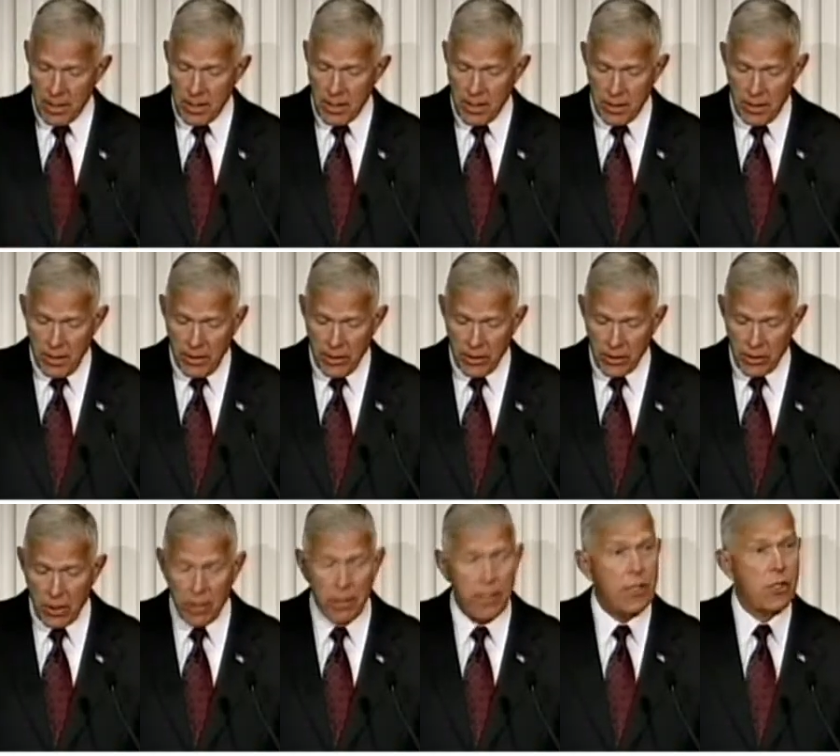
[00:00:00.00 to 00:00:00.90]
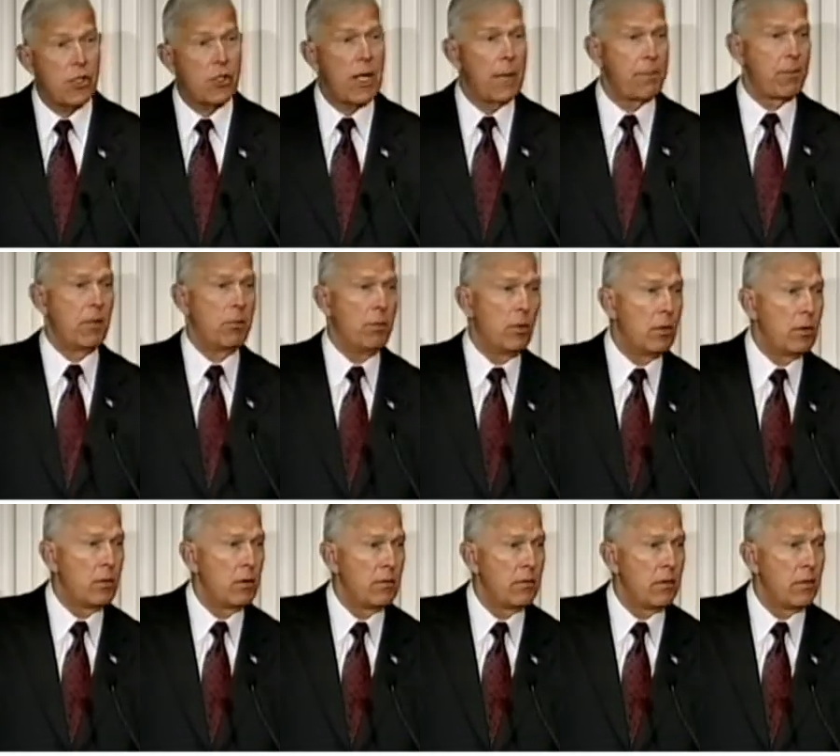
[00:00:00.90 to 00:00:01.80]
it is unacceptable
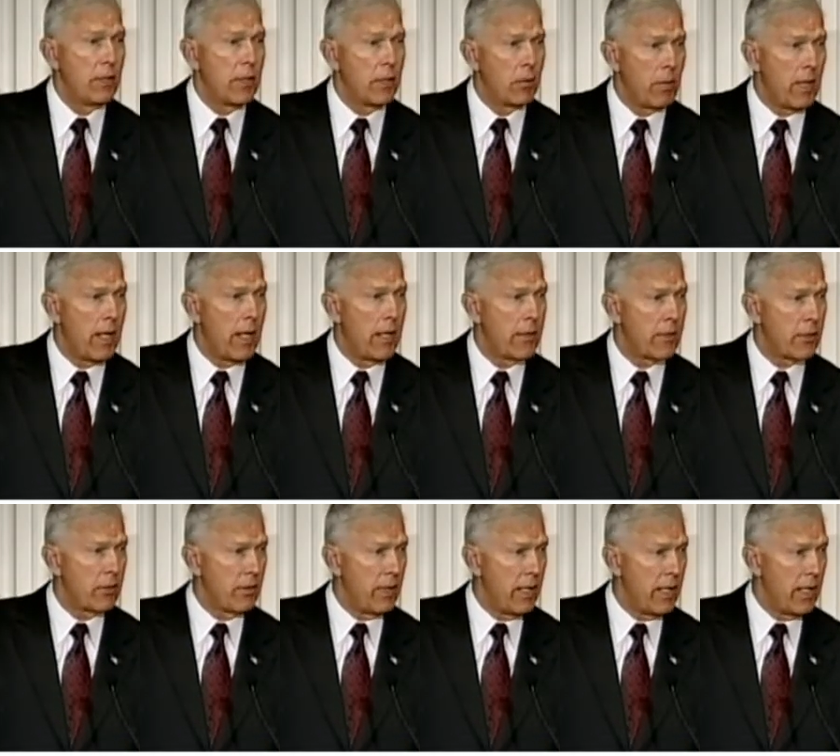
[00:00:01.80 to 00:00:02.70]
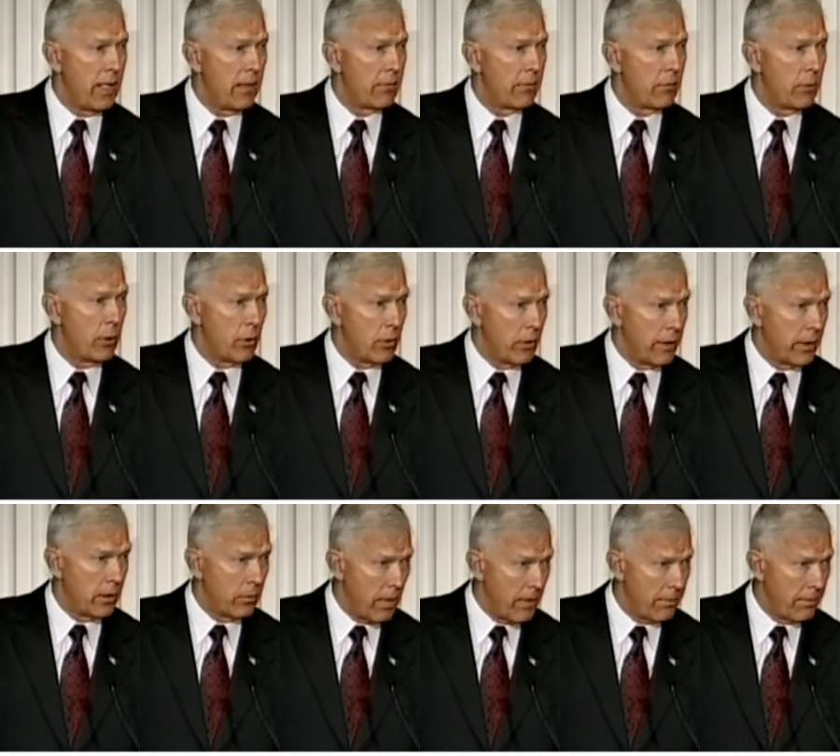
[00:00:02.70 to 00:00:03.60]
for Iran to have
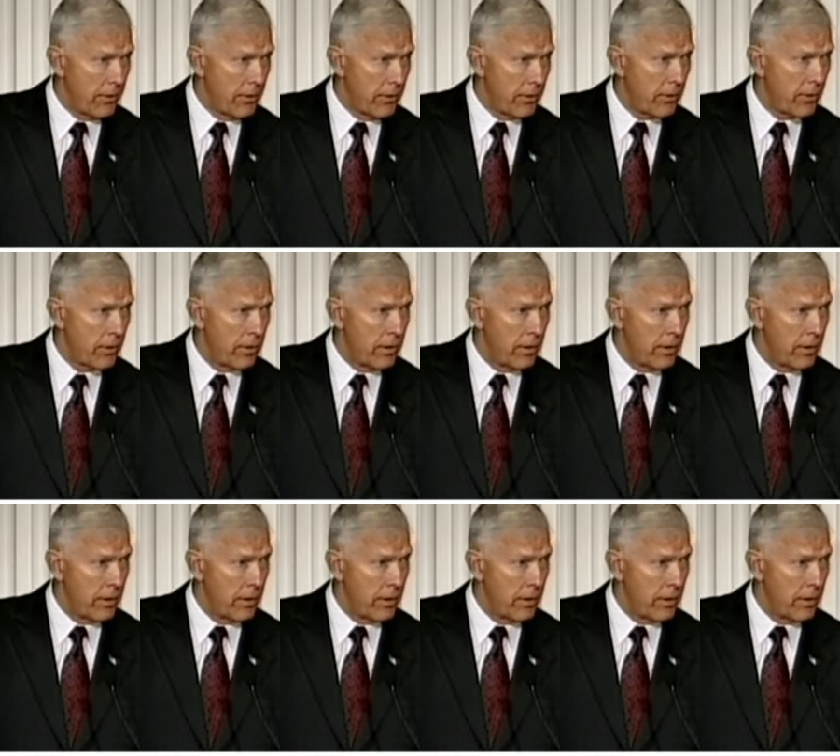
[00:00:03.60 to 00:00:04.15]
nuclear weapons.